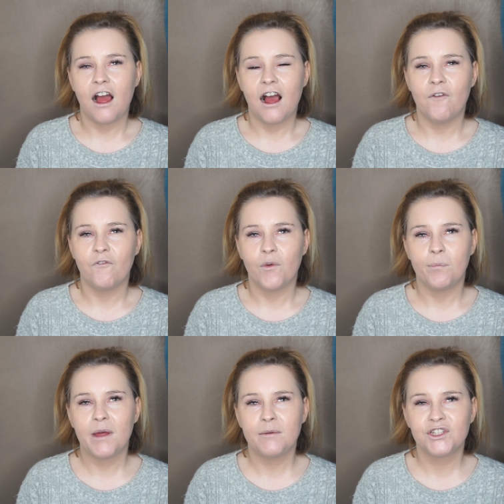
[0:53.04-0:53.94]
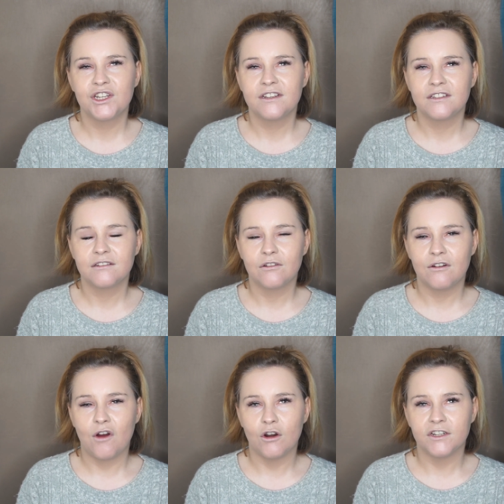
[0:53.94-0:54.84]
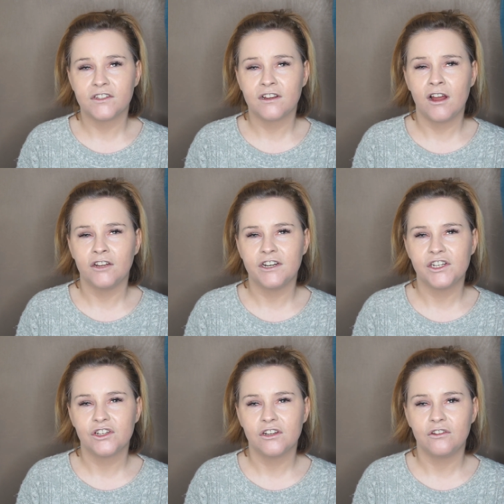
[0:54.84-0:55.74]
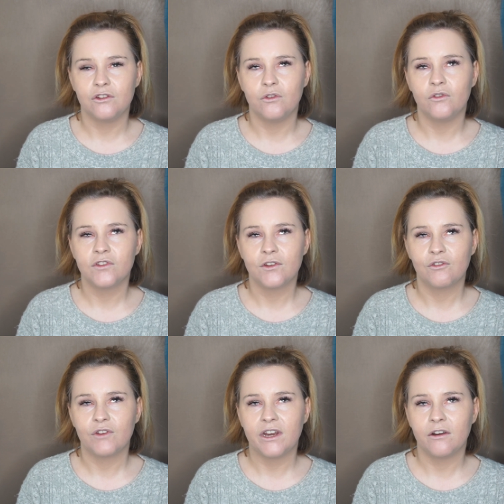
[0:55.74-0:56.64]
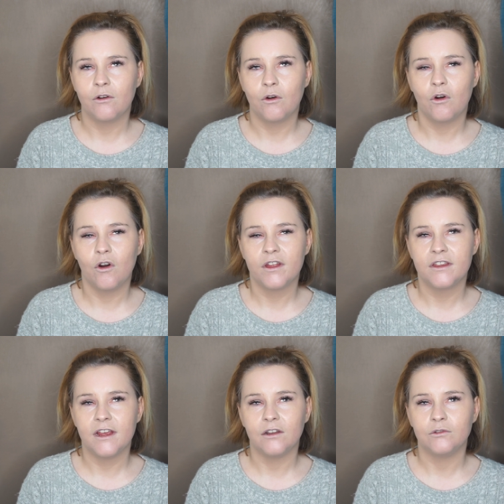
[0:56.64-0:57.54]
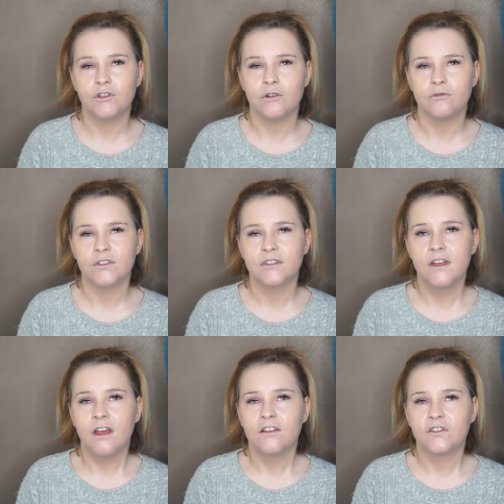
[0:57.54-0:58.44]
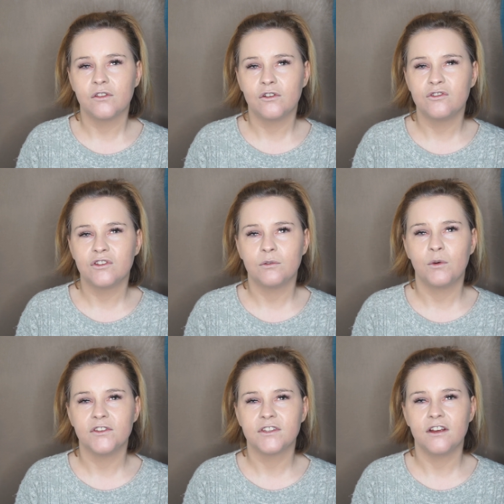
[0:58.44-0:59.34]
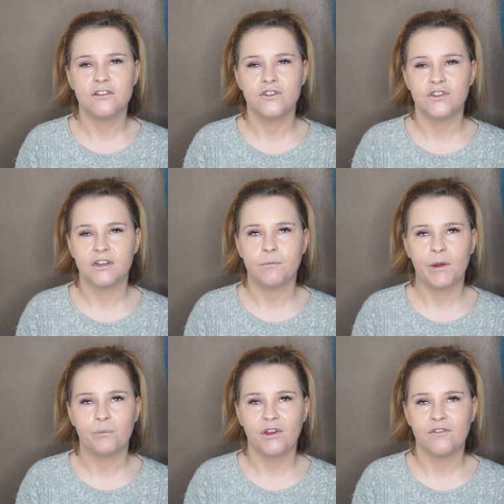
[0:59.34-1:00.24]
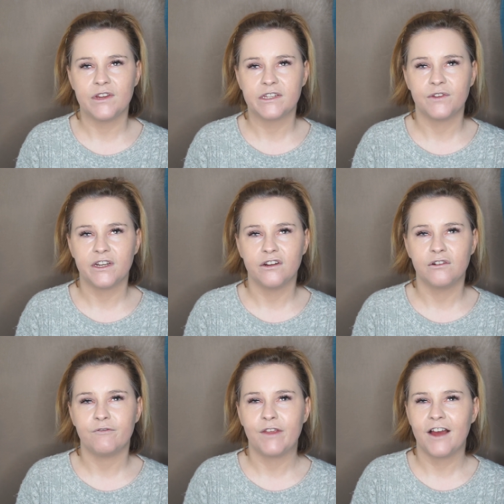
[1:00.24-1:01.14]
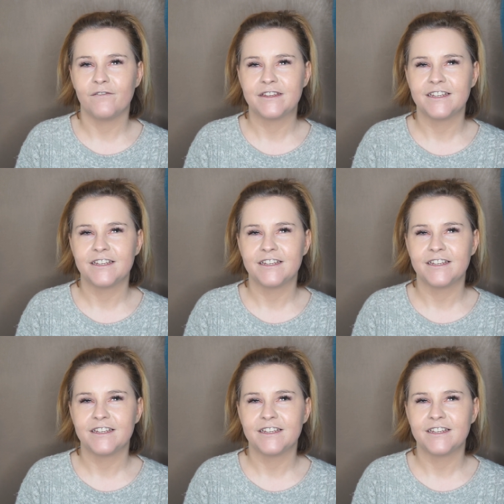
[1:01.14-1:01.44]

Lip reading: And for blemishes or discoloration, use green or yellow tones. So those are the ones that I used in my previous video. If you haven't